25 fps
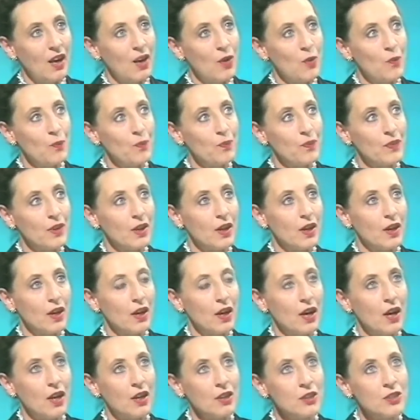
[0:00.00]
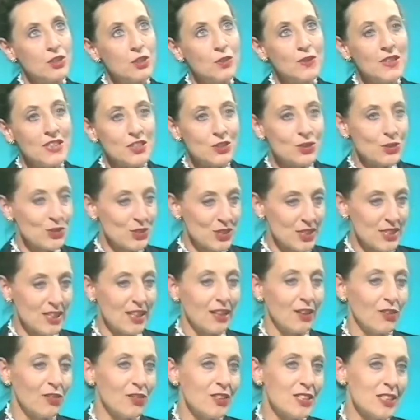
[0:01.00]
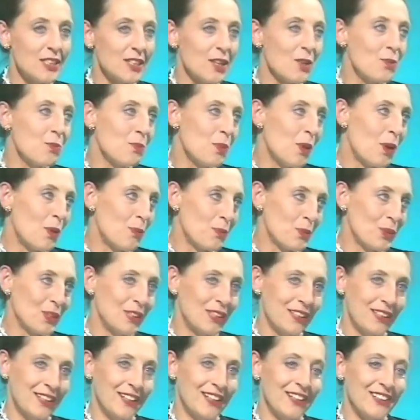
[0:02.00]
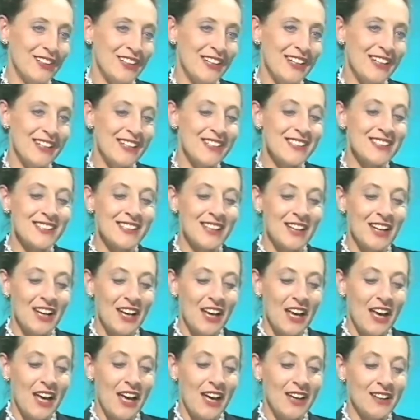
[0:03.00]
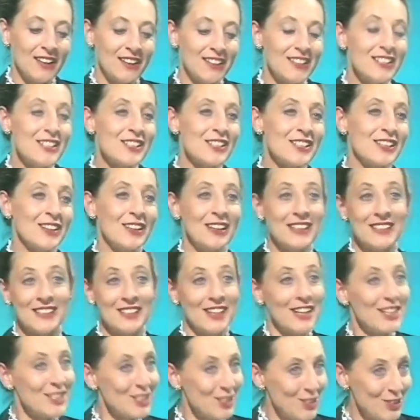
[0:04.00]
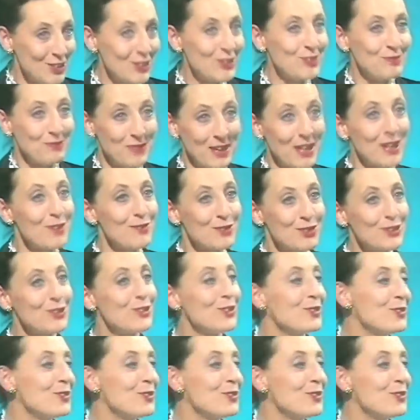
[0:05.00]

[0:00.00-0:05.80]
Um, do it yourself is so popular nowadays, mm. and it is it's nice to do, be able